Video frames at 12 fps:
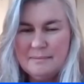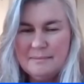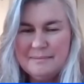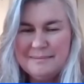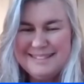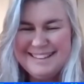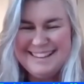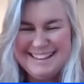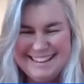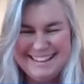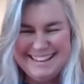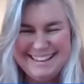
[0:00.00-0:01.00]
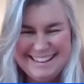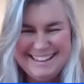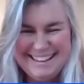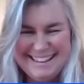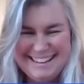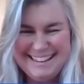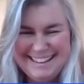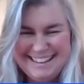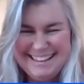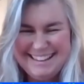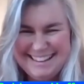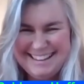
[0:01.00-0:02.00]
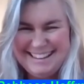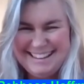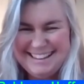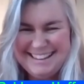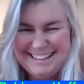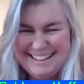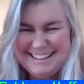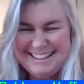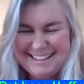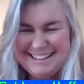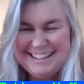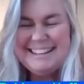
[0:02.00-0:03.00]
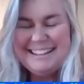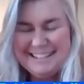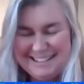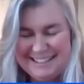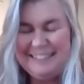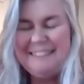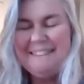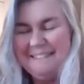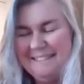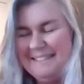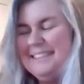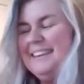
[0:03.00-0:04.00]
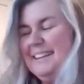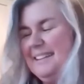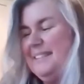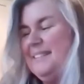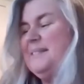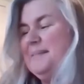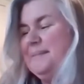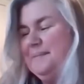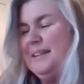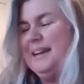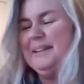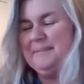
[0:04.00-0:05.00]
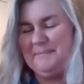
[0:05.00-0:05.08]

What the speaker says: [no speech]